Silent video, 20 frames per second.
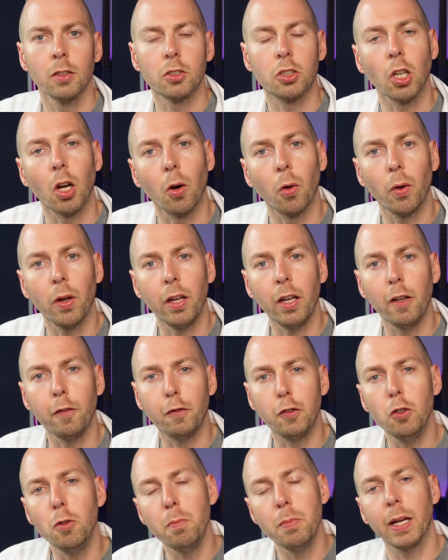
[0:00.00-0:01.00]
So if
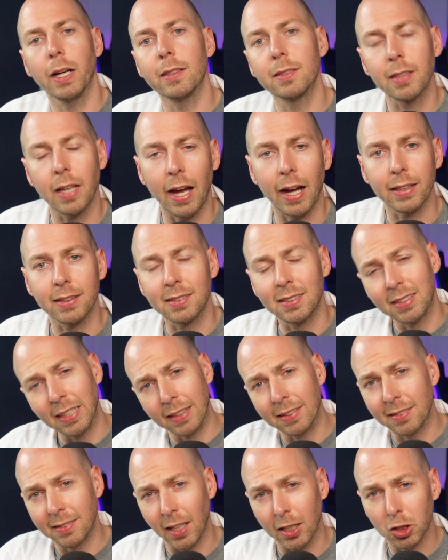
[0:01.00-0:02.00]
you mix at
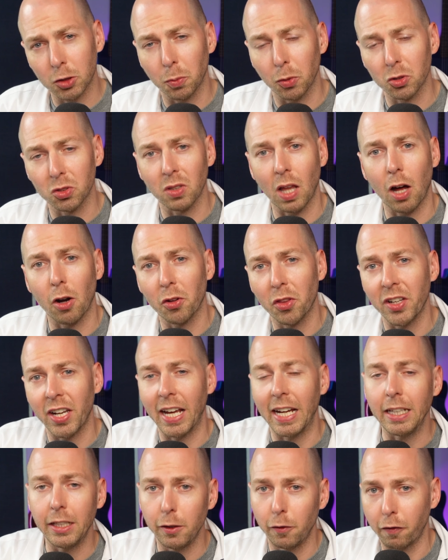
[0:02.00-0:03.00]
6 decibels louder than
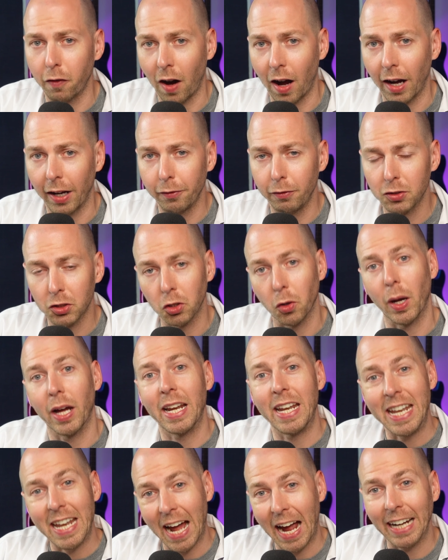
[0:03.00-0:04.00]
85, so at
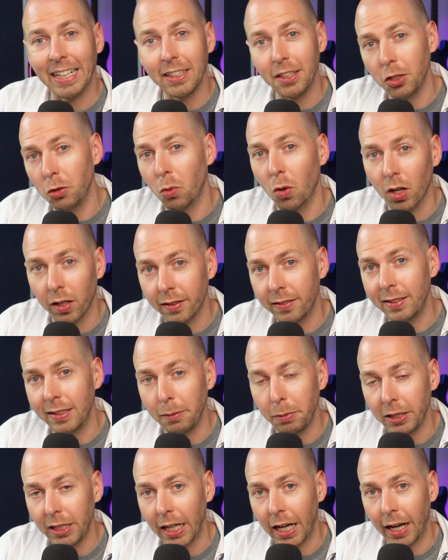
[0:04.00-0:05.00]
91
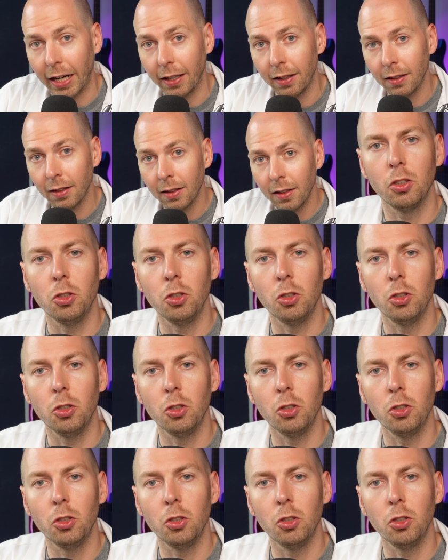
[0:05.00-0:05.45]
dBA,